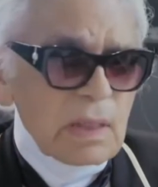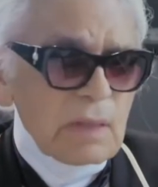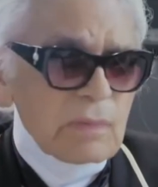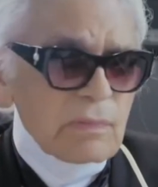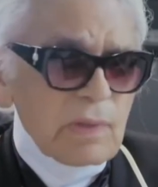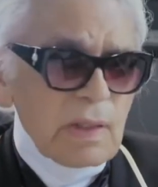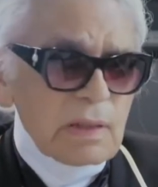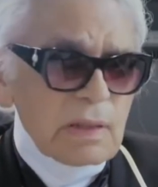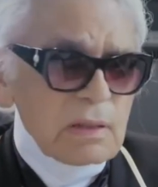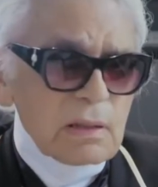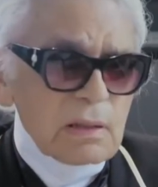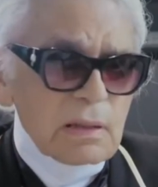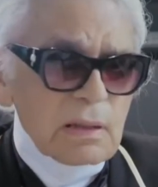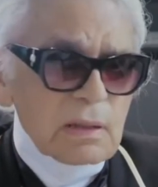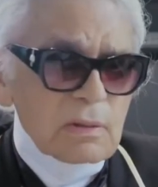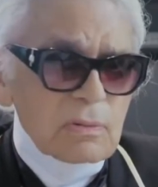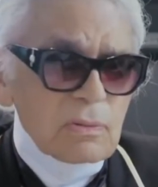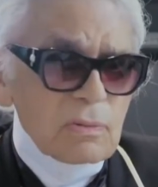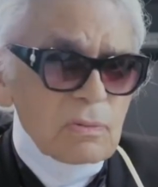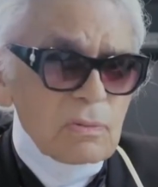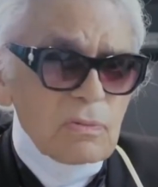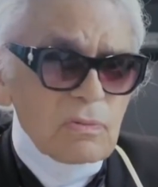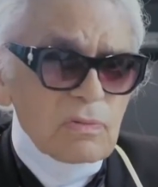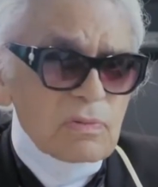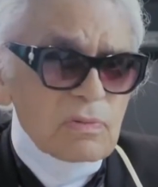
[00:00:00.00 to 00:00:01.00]
have anything
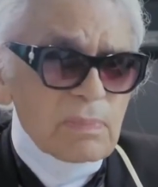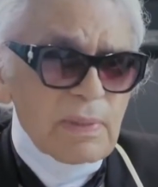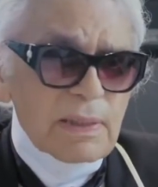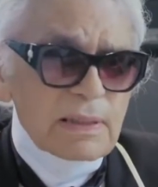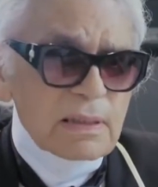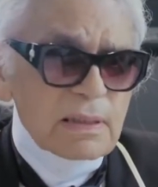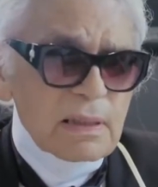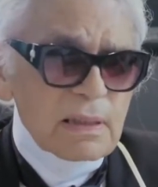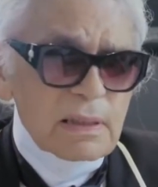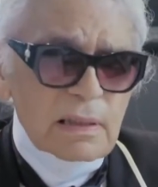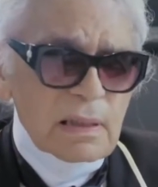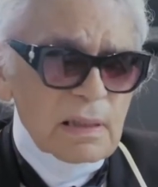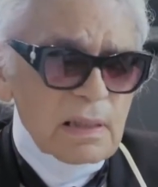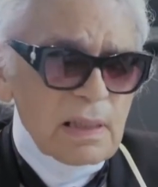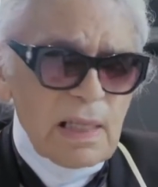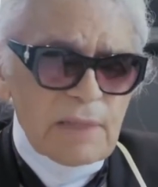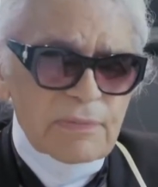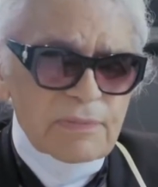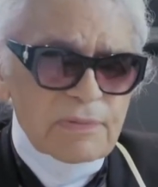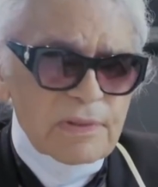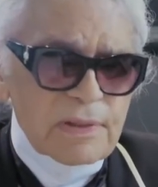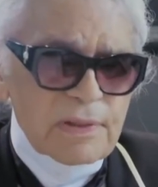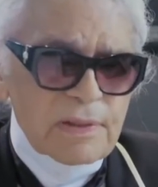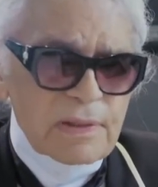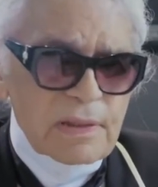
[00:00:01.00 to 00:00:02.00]
to do with my sister and
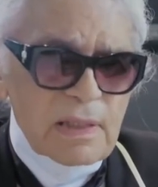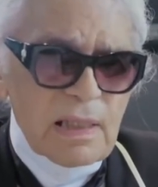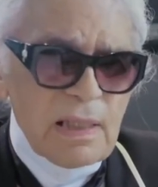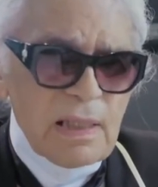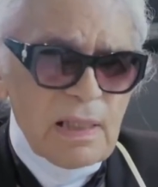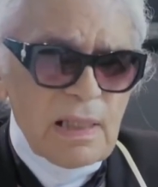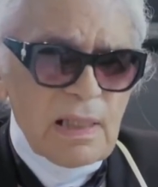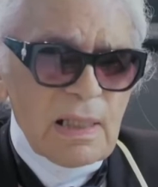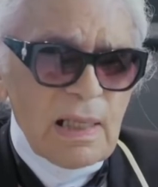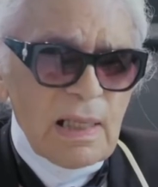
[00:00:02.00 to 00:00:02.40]
half-sister.